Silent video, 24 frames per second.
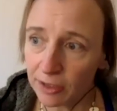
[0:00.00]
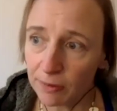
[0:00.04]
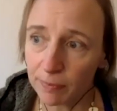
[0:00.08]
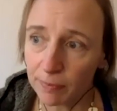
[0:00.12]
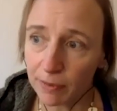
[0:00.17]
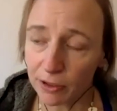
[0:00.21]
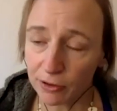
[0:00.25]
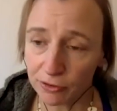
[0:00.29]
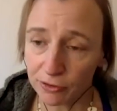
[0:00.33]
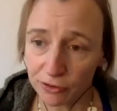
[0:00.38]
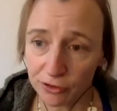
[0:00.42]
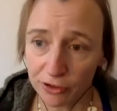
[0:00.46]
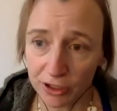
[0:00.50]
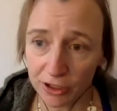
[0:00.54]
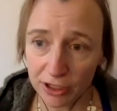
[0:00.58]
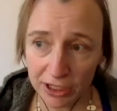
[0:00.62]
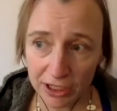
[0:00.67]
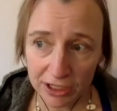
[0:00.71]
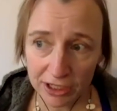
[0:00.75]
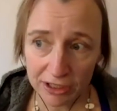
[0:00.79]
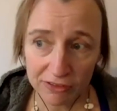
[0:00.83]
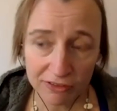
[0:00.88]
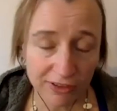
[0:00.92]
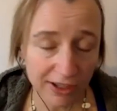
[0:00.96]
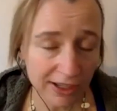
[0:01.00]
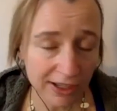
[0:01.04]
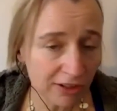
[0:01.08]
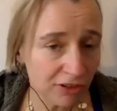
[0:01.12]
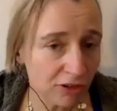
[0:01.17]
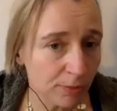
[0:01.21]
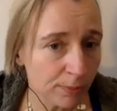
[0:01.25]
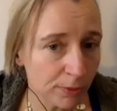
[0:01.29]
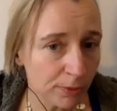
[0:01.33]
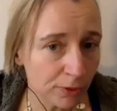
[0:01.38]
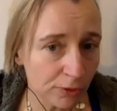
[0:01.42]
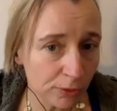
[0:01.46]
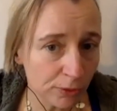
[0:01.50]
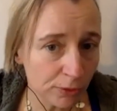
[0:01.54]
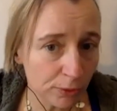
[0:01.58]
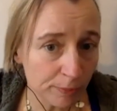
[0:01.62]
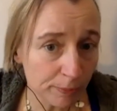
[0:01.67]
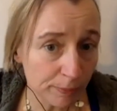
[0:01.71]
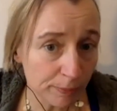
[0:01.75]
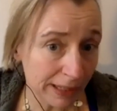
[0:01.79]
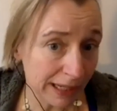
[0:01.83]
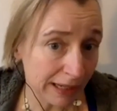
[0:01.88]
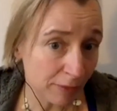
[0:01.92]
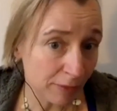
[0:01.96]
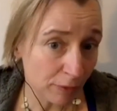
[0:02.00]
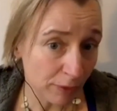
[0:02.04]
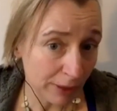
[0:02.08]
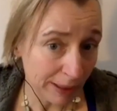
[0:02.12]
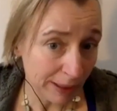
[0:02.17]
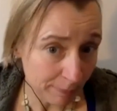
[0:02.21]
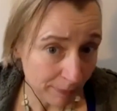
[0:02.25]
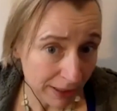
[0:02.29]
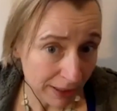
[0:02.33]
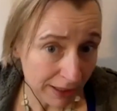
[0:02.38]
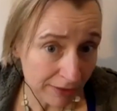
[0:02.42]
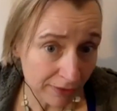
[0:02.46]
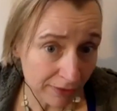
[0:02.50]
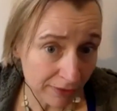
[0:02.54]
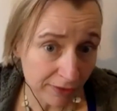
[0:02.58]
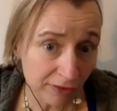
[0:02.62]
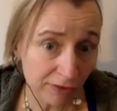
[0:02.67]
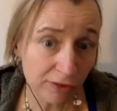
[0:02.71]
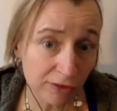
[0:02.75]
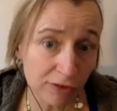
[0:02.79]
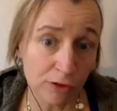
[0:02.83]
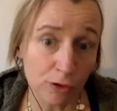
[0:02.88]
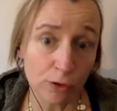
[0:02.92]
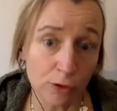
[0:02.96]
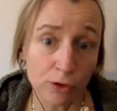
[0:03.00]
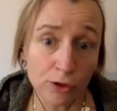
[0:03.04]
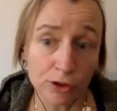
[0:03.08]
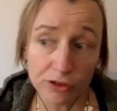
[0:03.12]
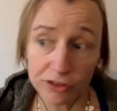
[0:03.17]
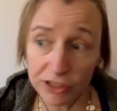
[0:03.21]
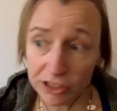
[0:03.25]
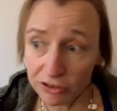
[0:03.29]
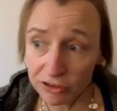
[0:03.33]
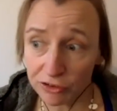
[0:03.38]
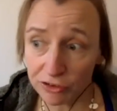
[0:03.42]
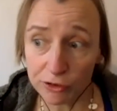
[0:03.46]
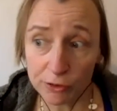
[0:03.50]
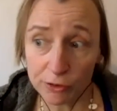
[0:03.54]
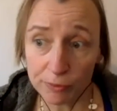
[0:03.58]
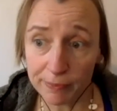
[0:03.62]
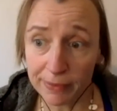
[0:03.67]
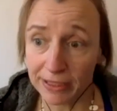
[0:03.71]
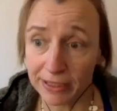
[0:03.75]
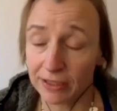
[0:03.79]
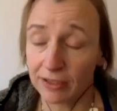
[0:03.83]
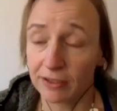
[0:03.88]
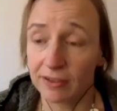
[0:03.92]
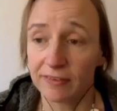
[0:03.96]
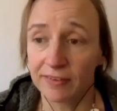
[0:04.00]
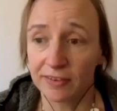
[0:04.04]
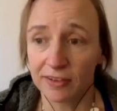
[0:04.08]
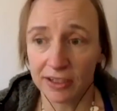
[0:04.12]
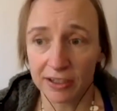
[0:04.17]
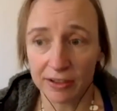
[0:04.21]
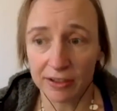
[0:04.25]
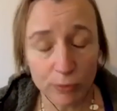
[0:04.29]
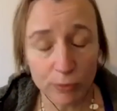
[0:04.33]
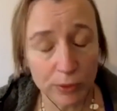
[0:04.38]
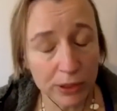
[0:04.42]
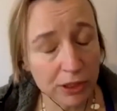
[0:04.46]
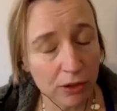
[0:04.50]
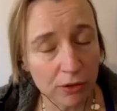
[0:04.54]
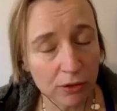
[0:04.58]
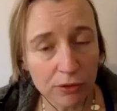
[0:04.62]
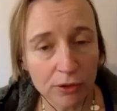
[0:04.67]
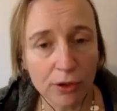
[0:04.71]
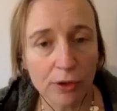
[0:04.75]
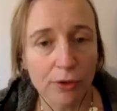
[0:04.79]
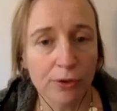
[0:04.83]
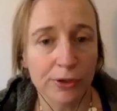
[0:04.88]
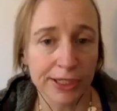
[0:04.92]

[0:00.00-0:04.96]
about tangible me- methods or digital methods. Uh, we don't know